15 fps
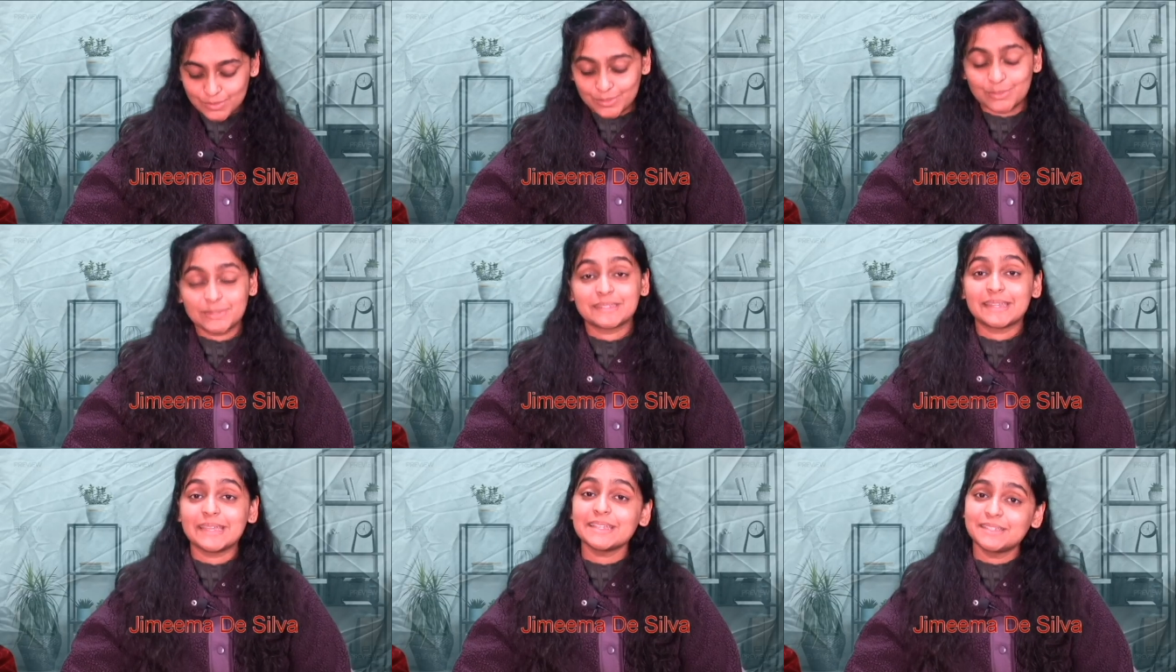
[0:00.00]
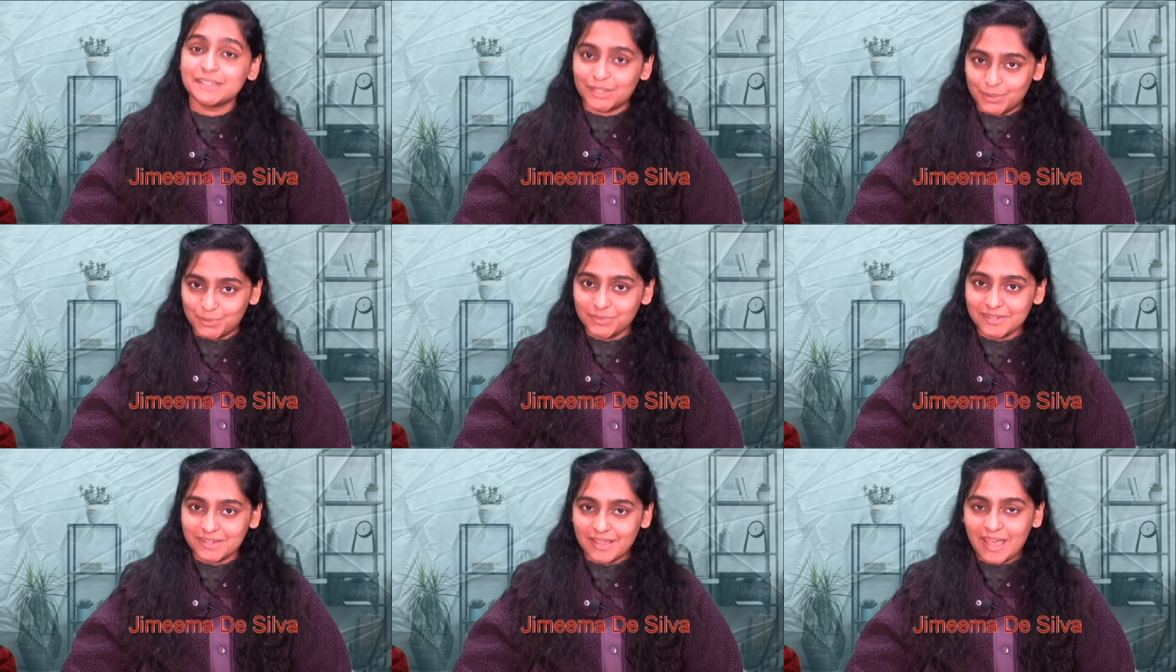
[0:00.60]
So stay
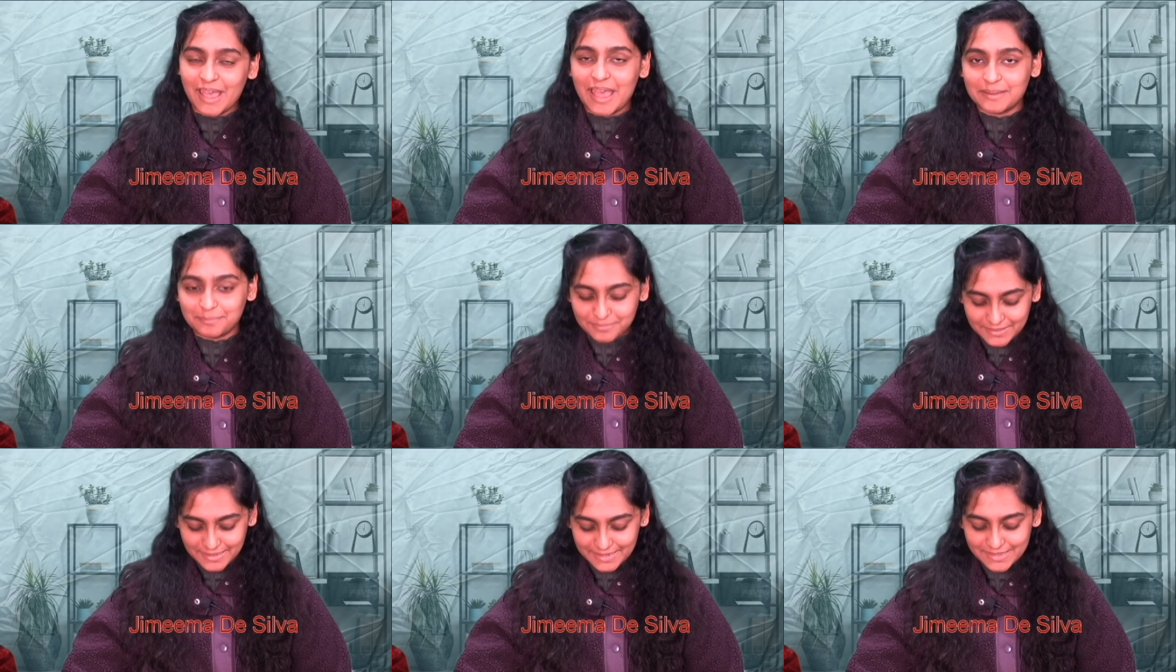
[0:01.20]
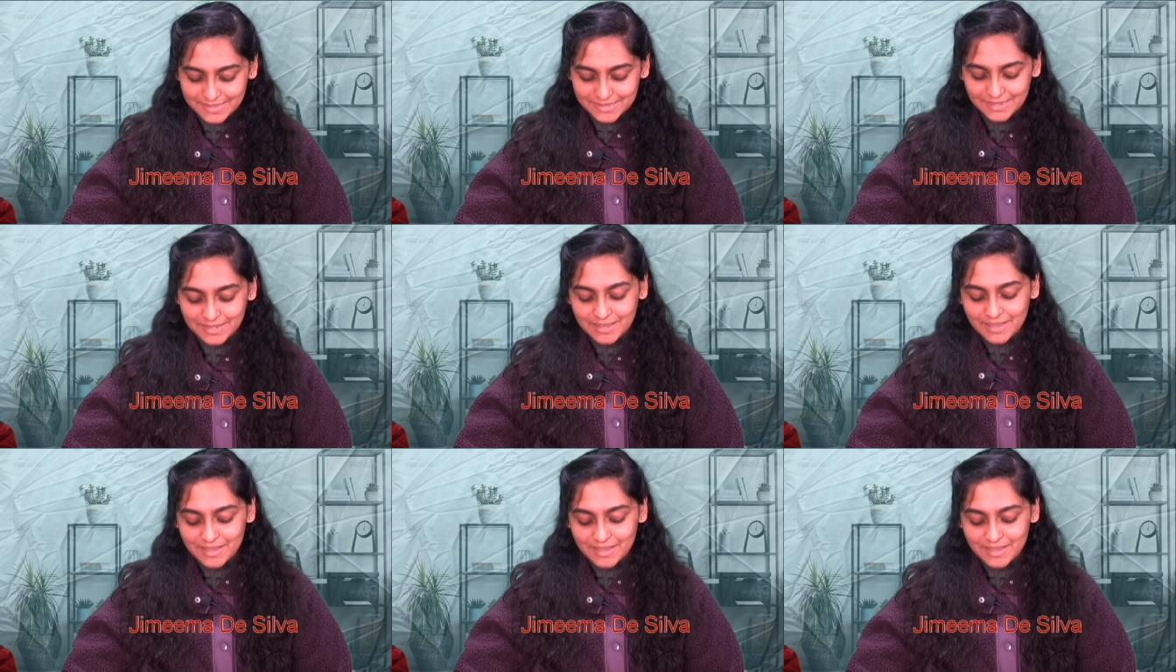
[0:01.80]
tuned, and please,